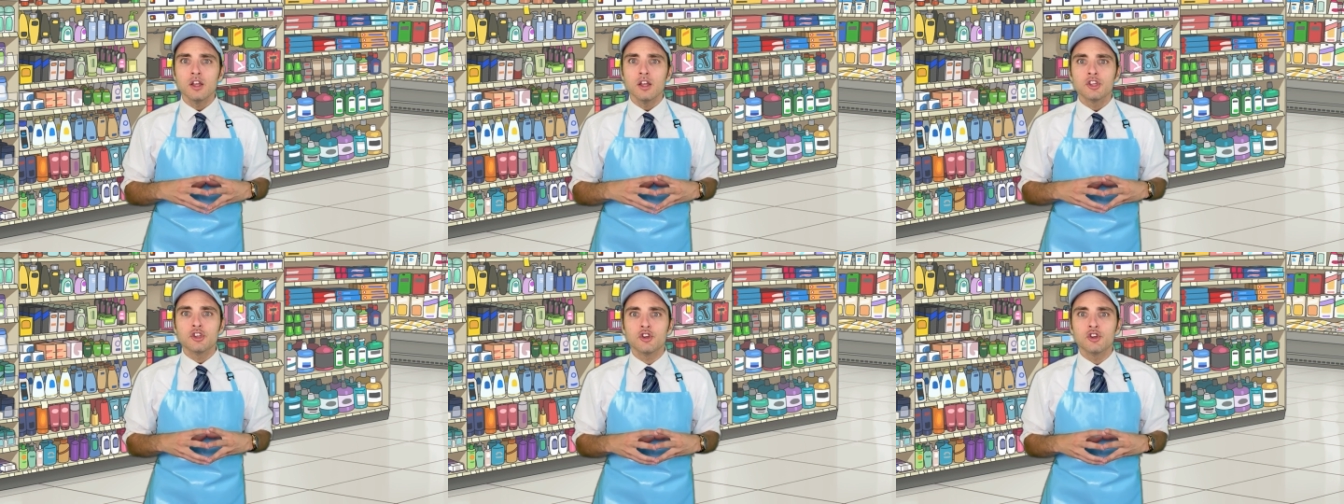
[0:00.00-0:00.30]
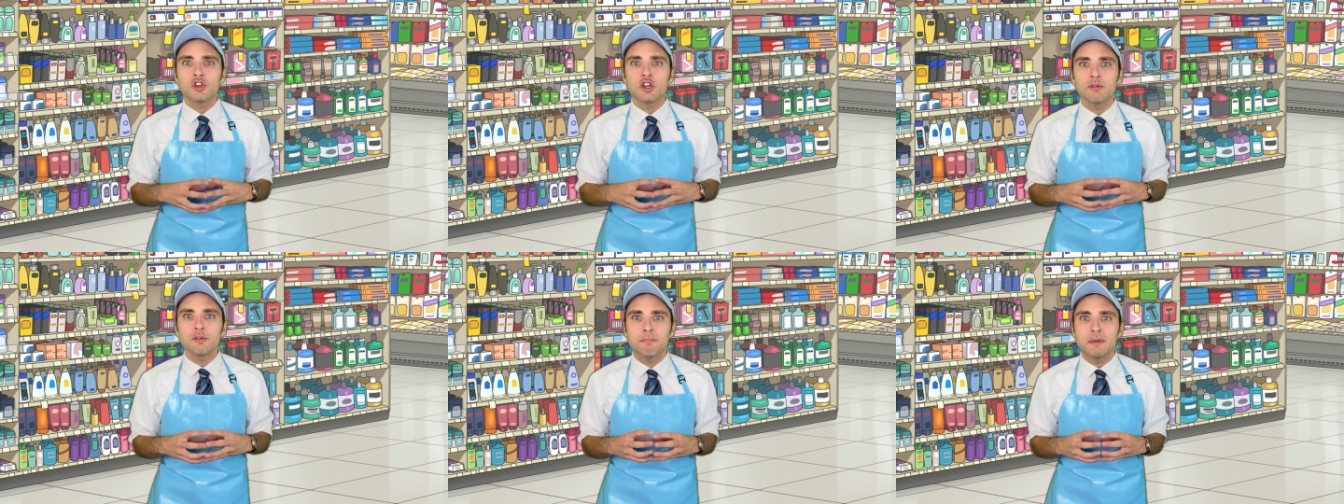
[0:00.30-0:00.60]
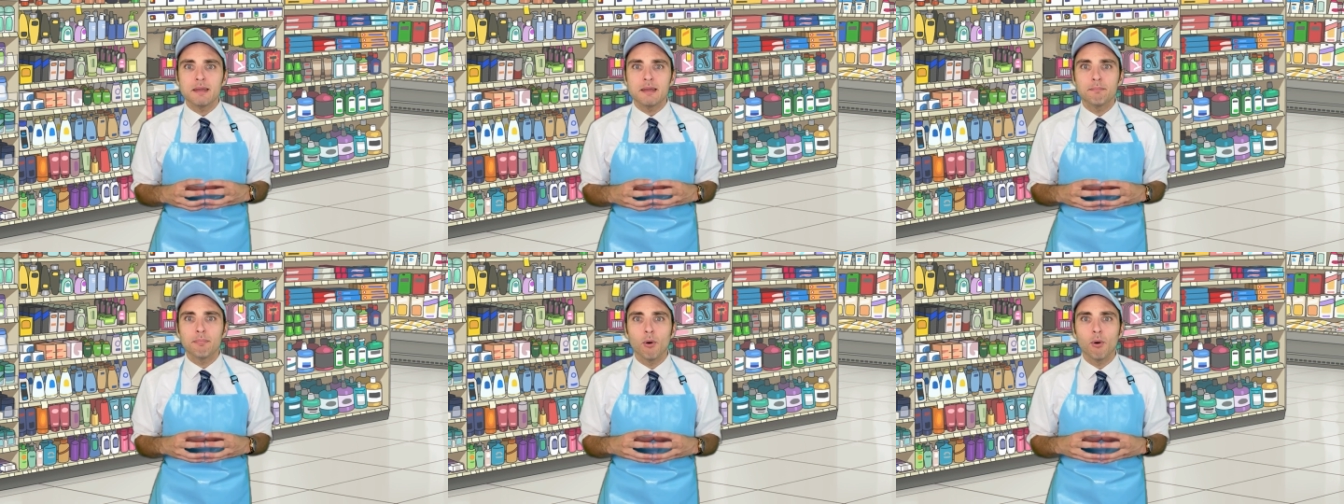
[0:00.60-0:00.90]
you could
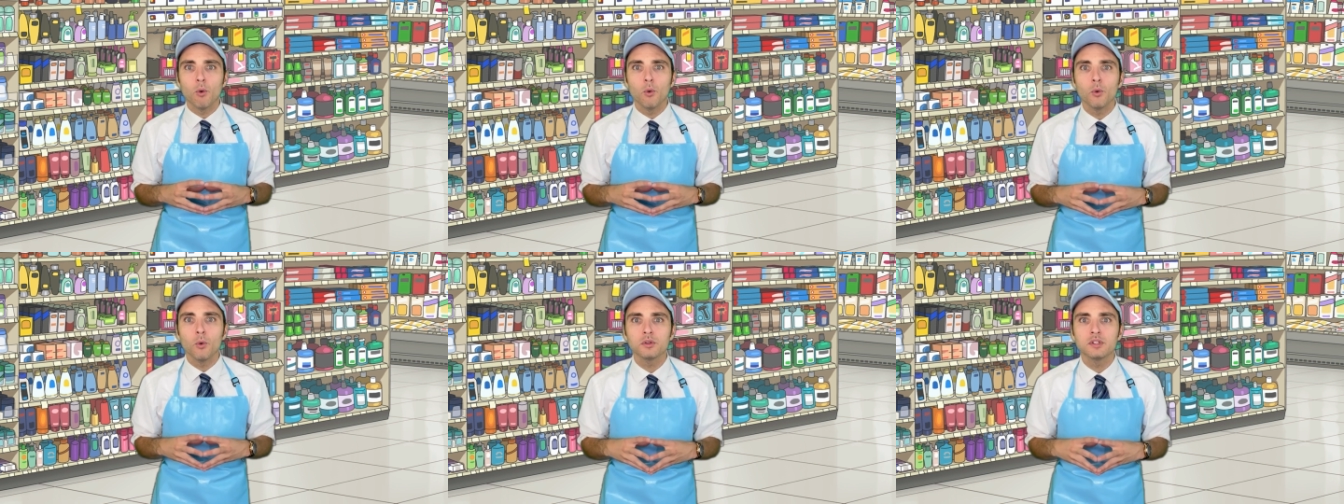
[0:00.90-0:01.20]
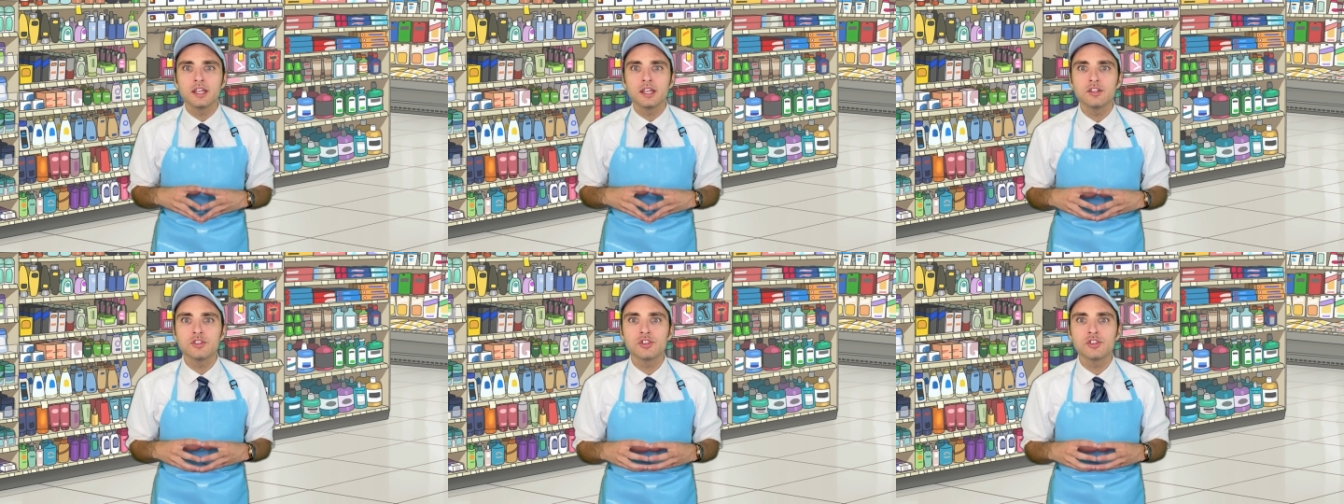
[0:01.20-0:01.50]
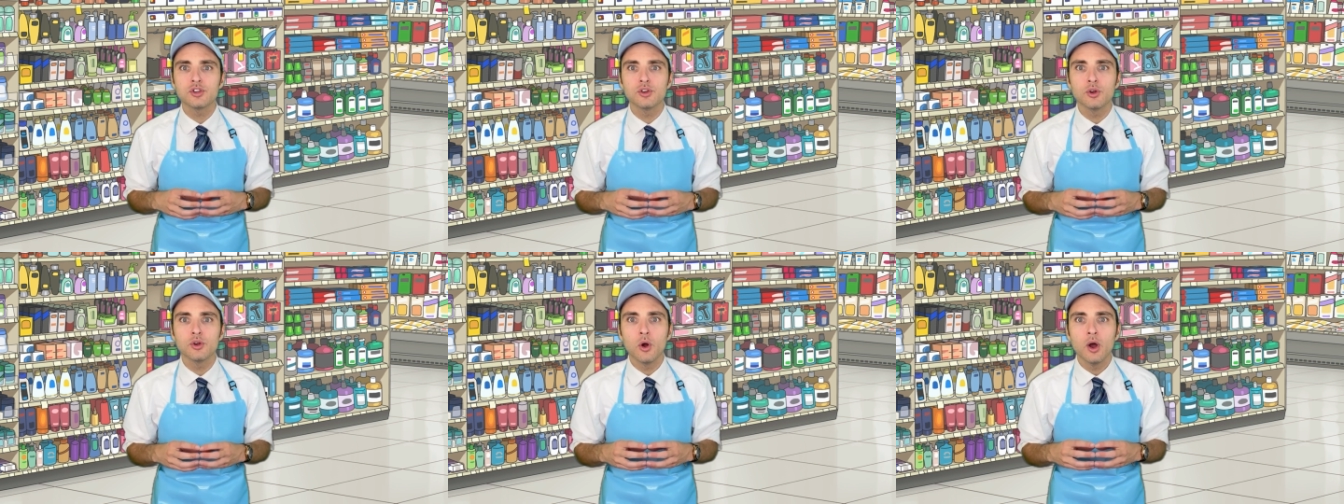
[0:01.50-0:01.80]
be pulled
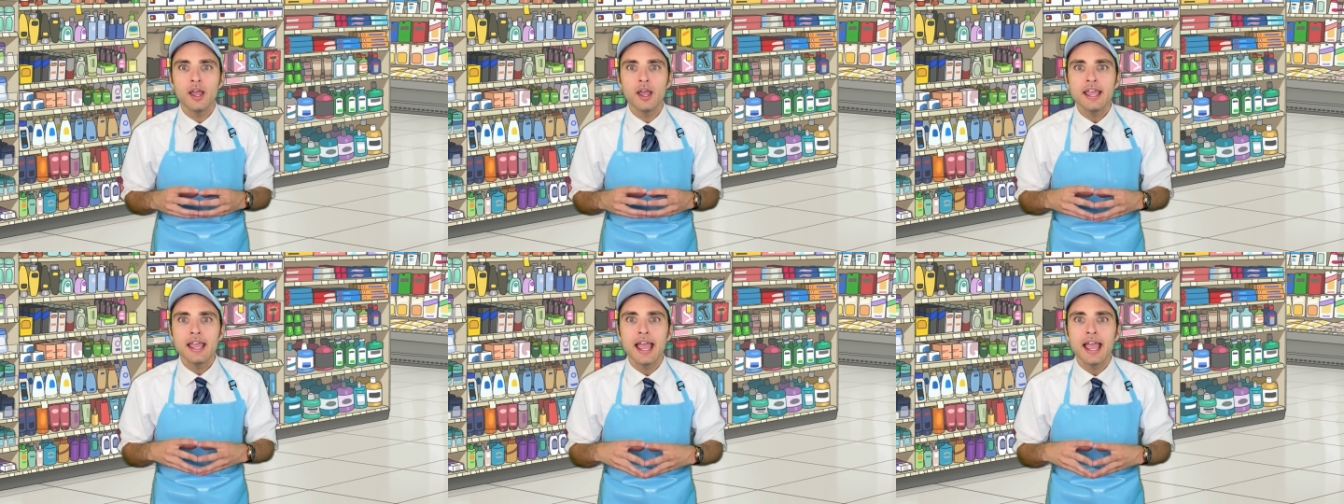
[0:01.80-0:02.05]
into